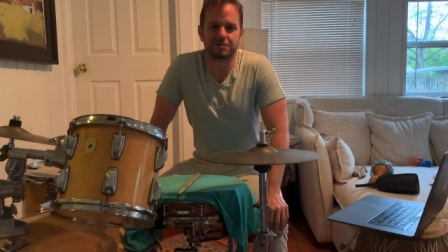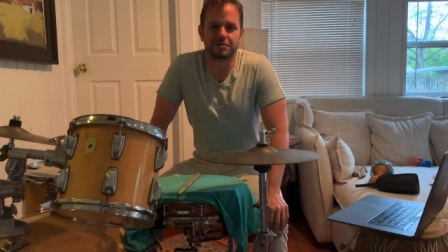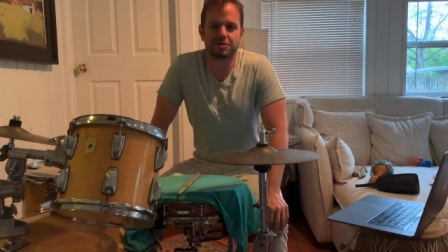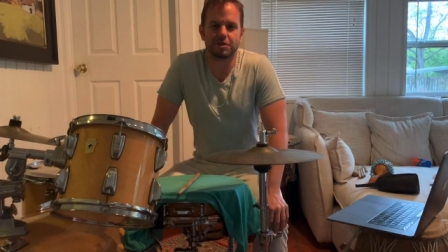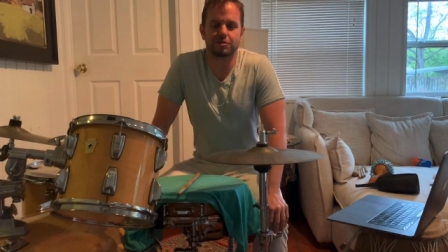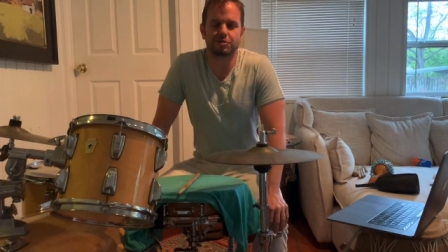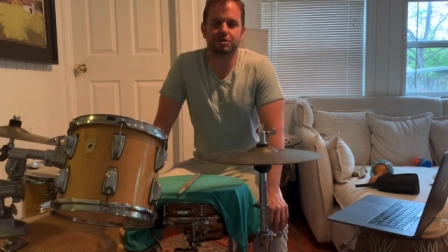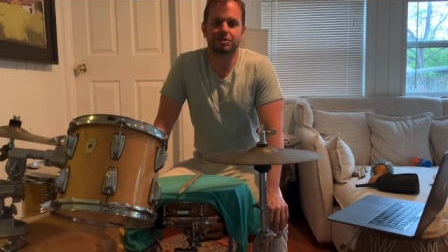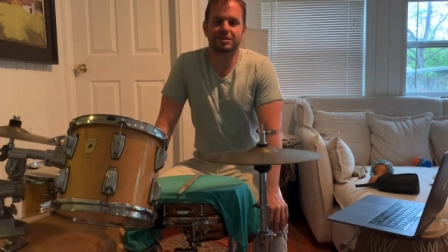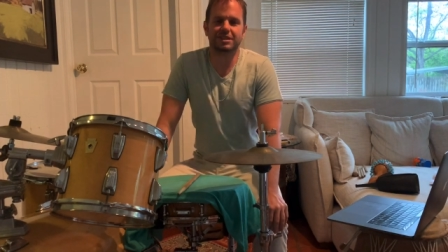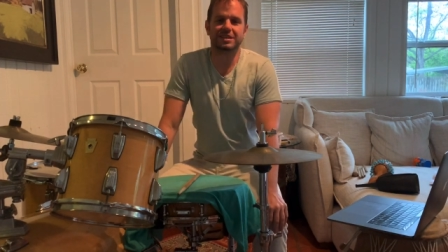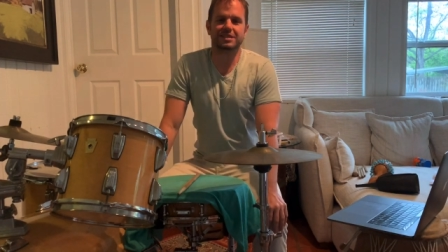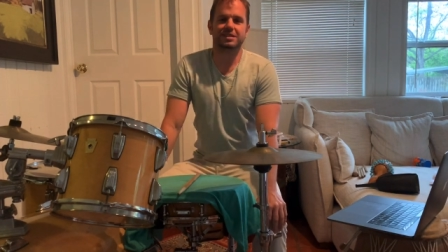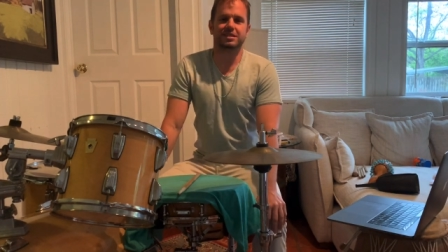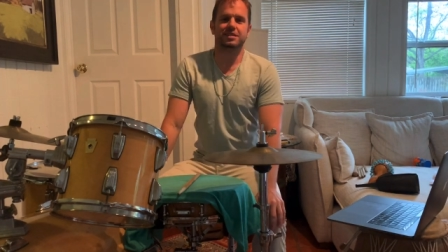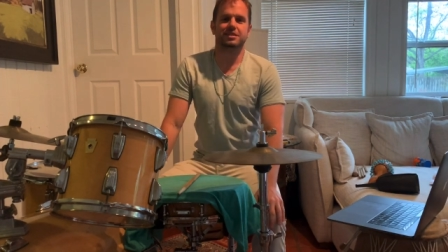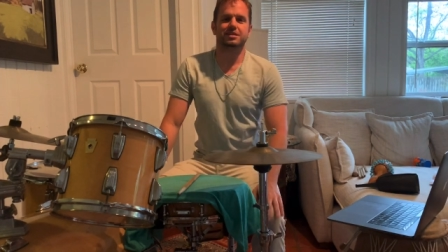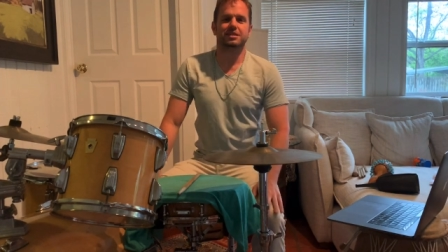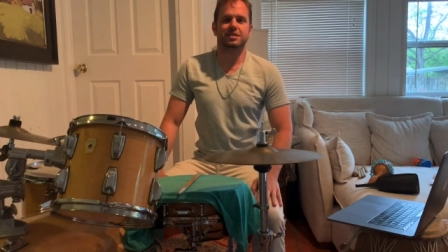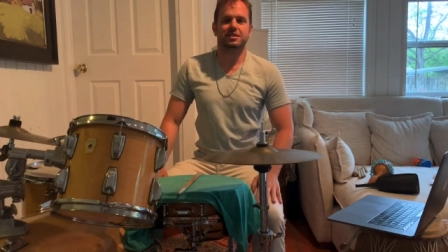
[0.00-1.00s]
social
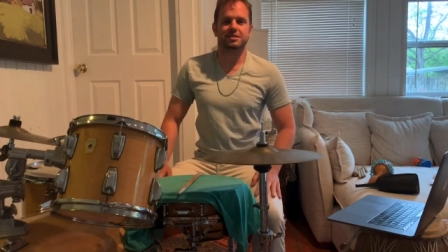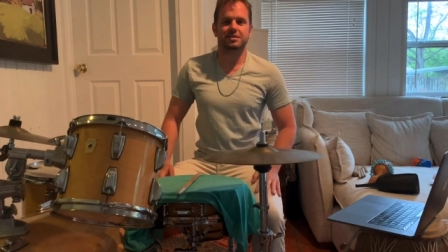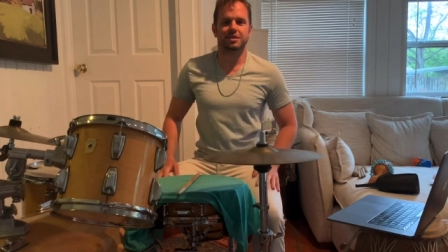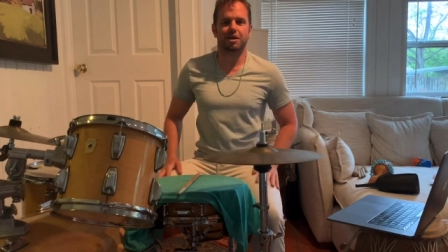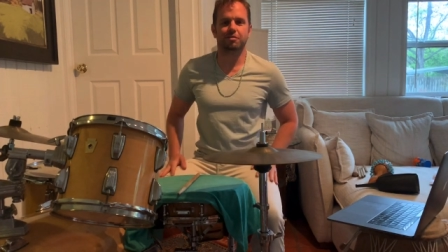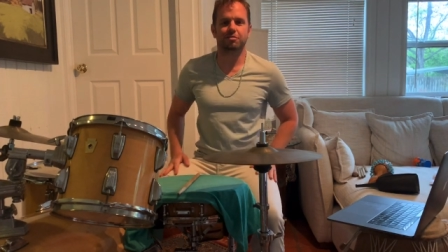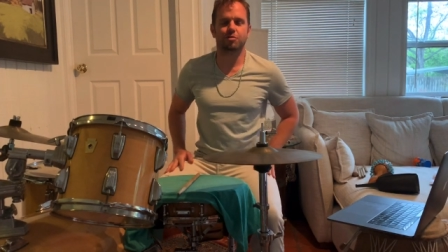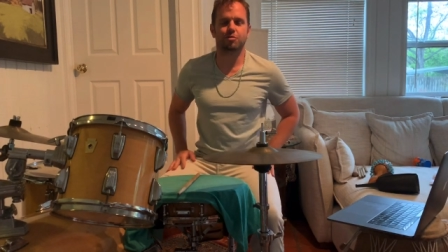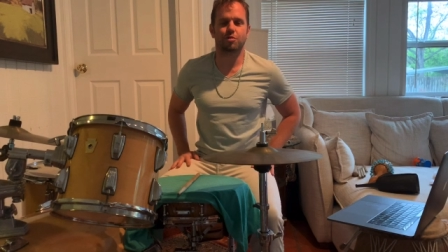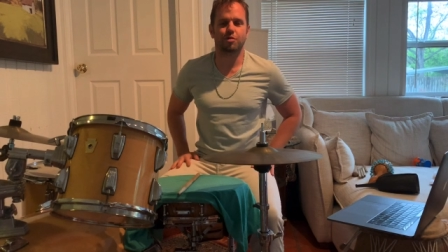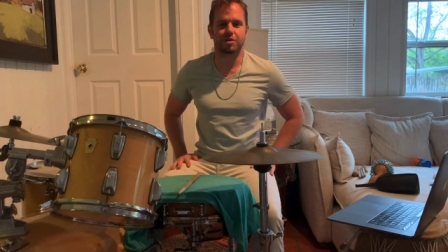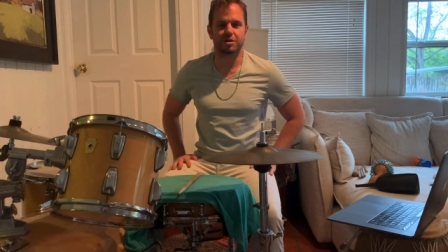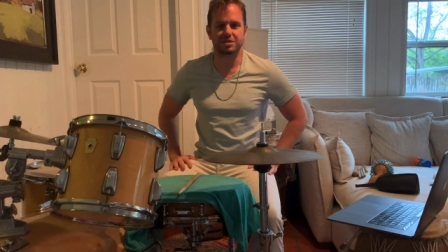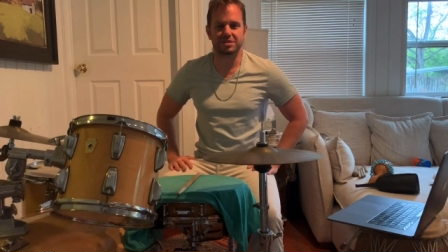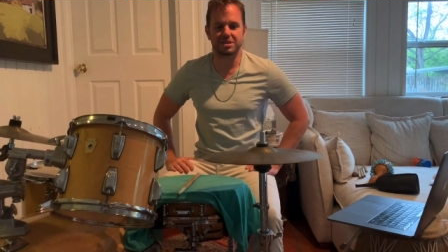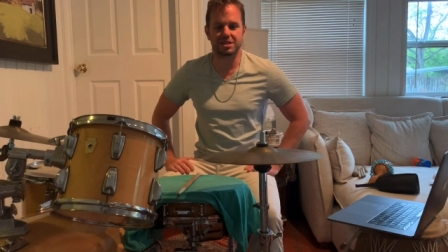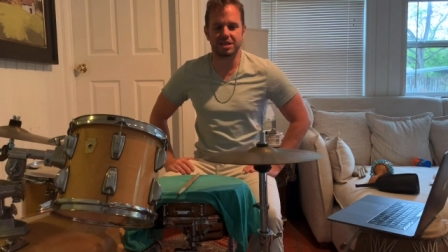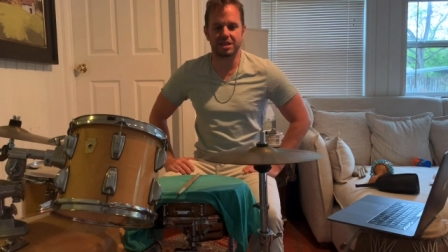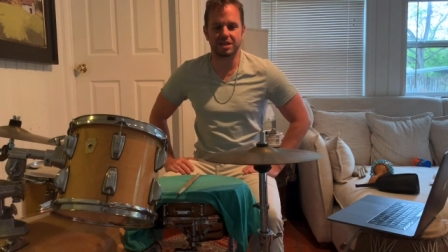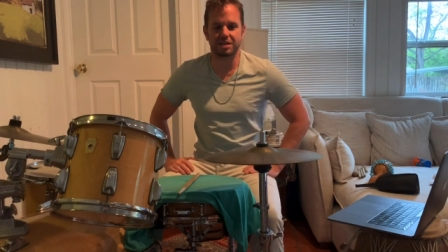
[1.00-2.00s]
distance and
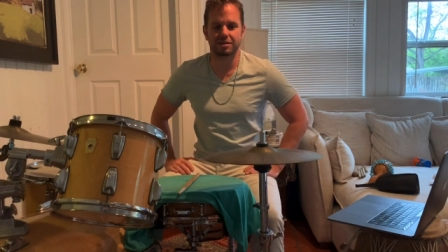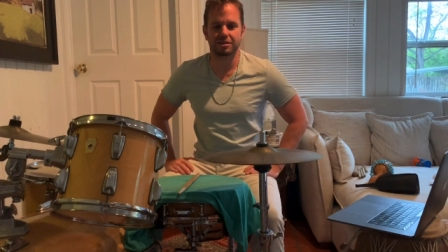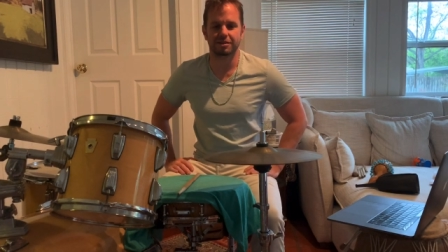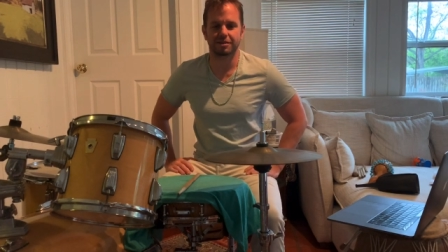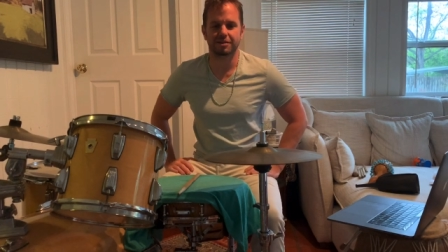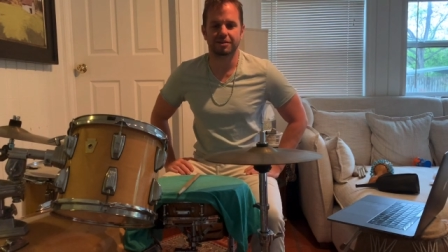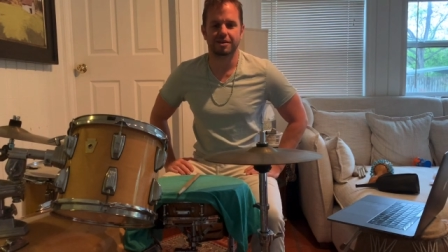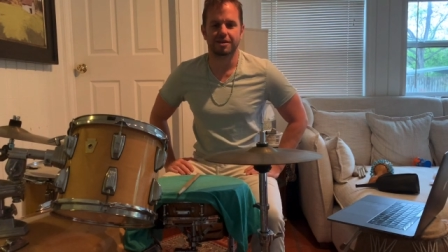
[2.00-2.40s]
self-quarantine,